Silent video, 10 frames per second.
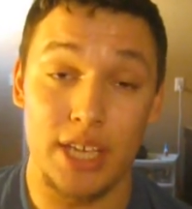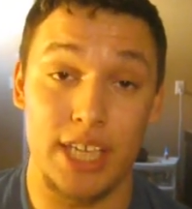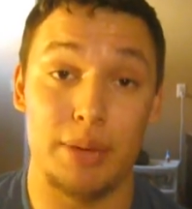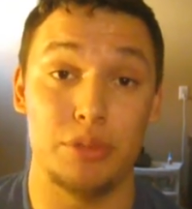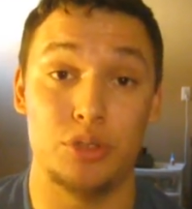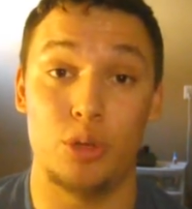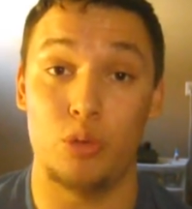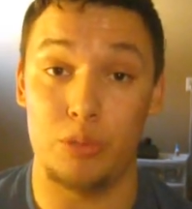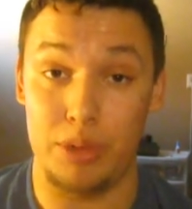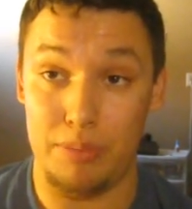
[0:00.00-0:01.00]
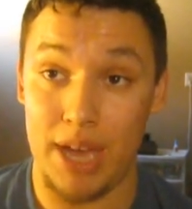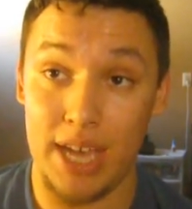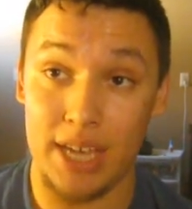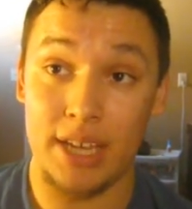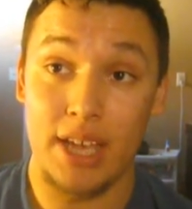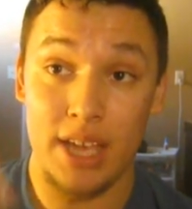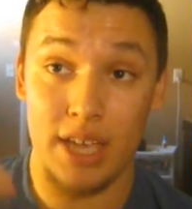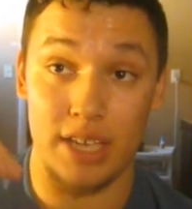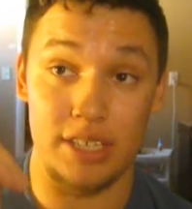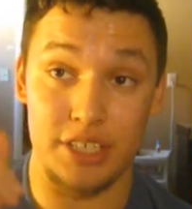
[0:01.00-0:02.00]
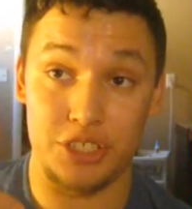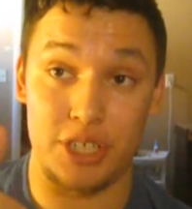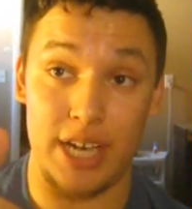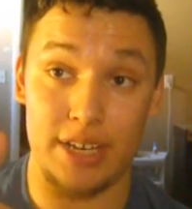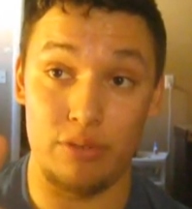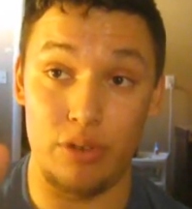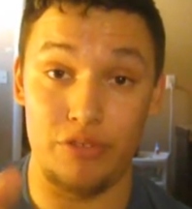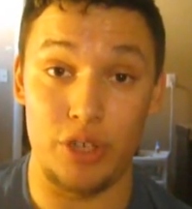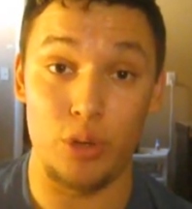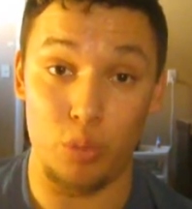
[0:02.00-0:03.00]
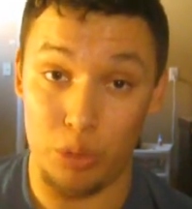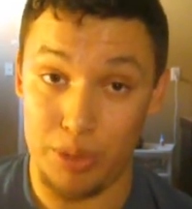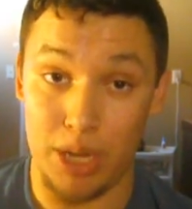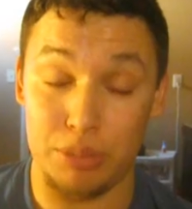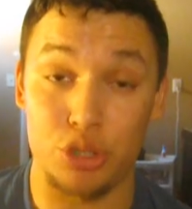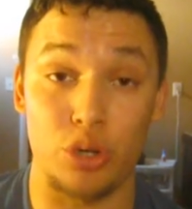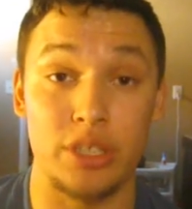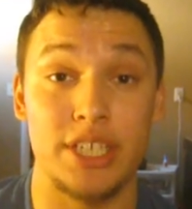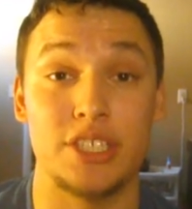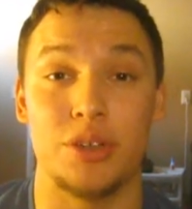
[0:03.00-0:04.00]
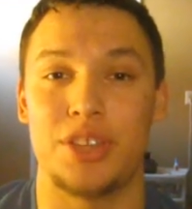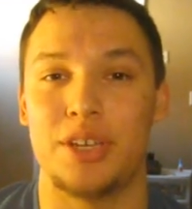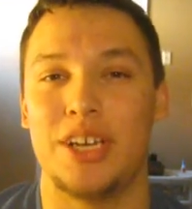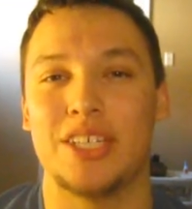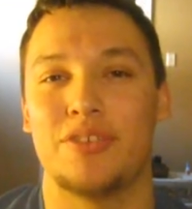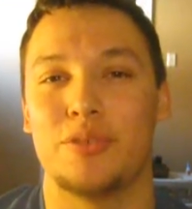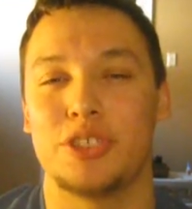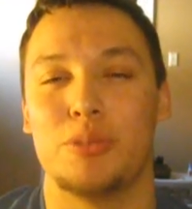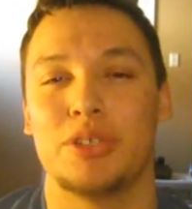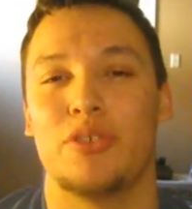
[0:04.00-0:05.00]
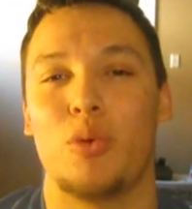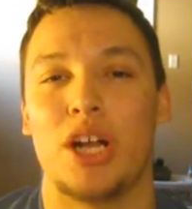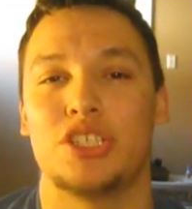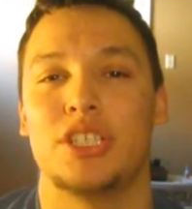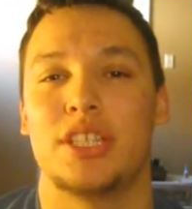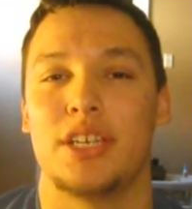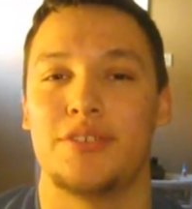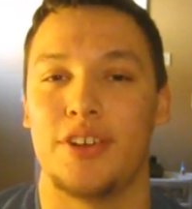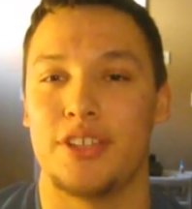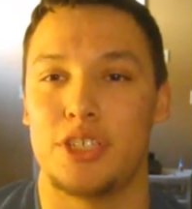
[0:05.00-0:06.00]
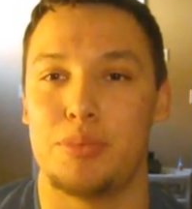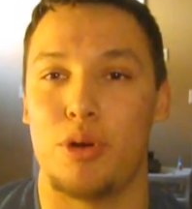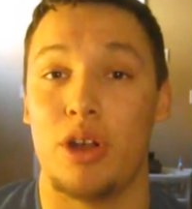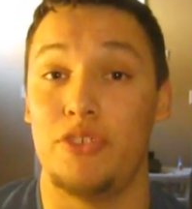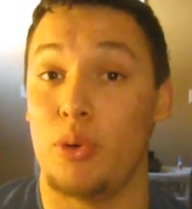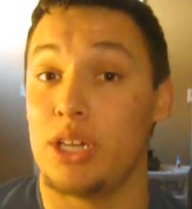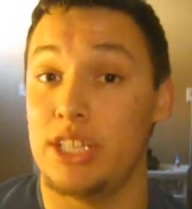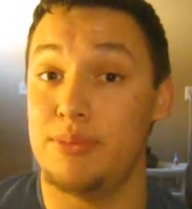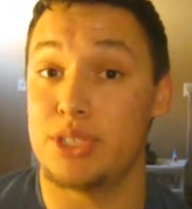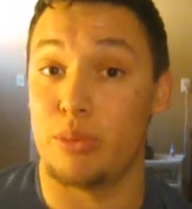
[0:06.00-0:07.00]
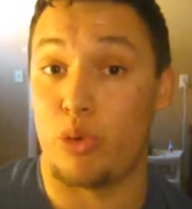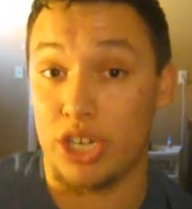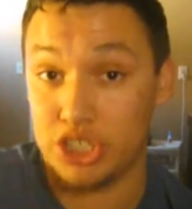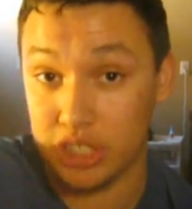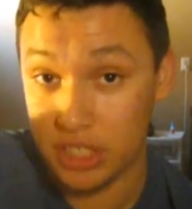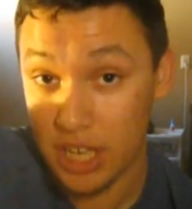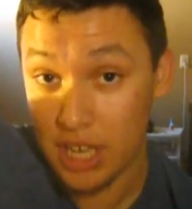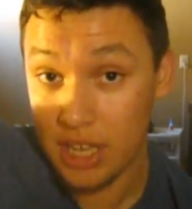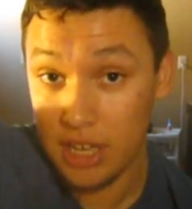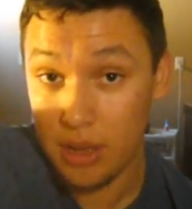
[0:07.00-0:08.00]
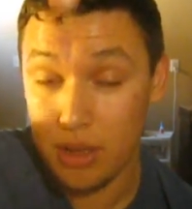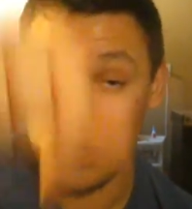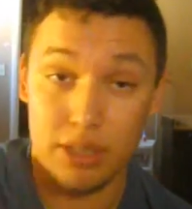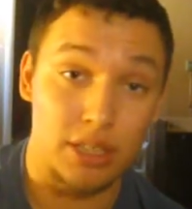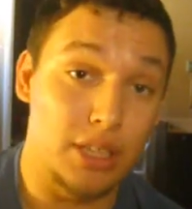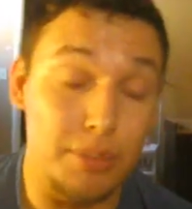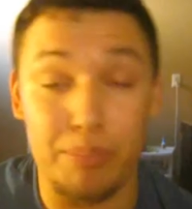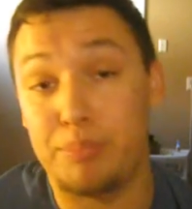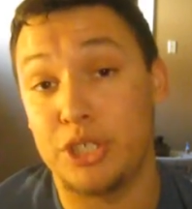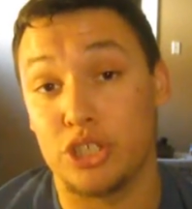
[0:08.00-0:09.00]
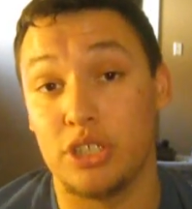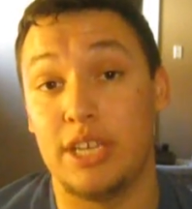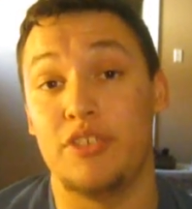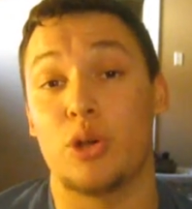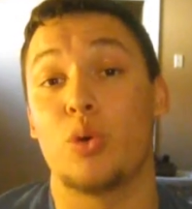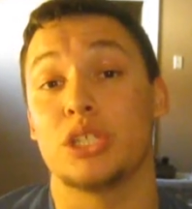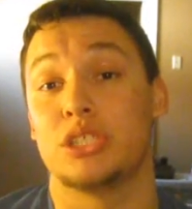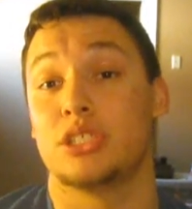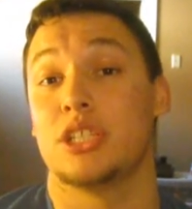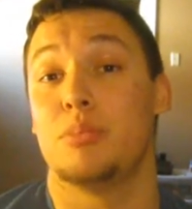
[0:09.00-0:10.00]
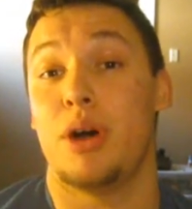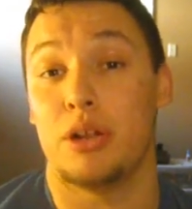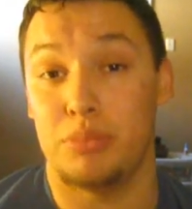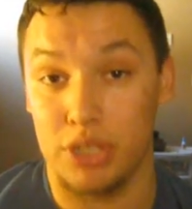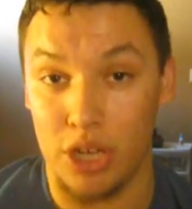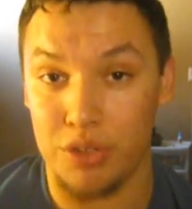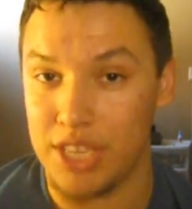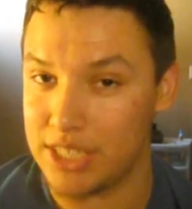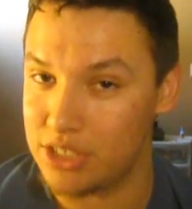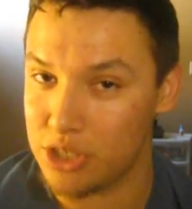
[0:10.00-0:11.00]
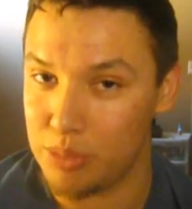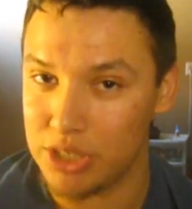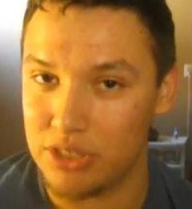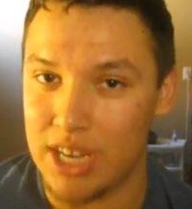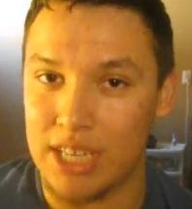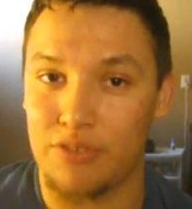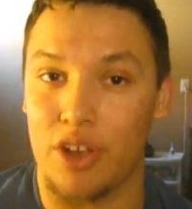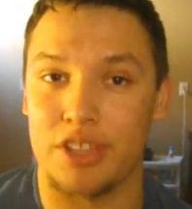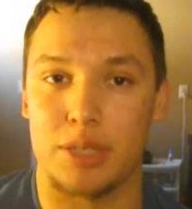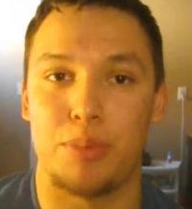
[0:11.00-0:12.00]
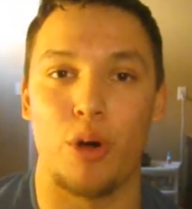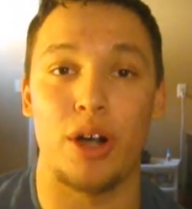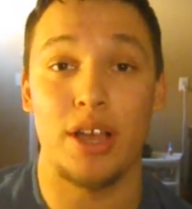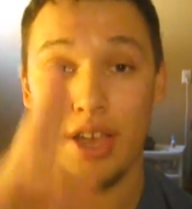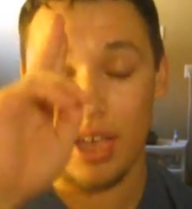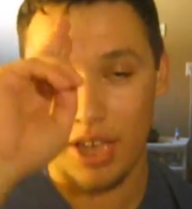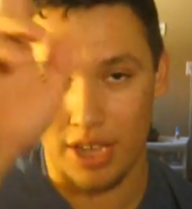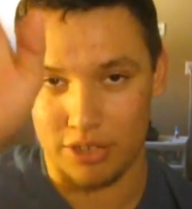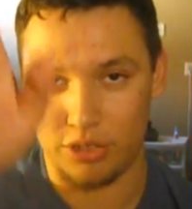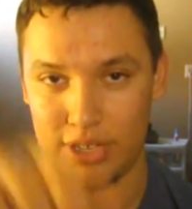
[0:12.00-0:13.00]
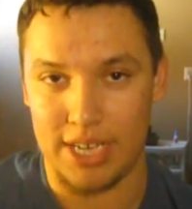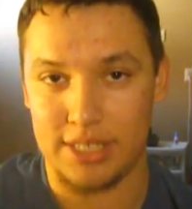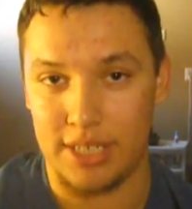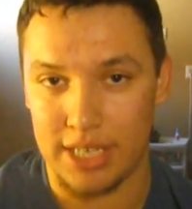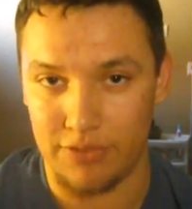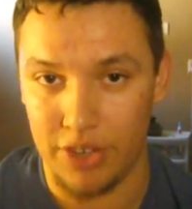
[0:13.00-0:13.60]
Game Room 2 will be made, and Ninja Gaiden review will be up shortly. So thank you guys so much for watching. Thanks for all the support. If you want to leave me some questions, be sure to leave your questions on the bottom below. Thanks so much, guys, for all the support, and I'll see you guys in the next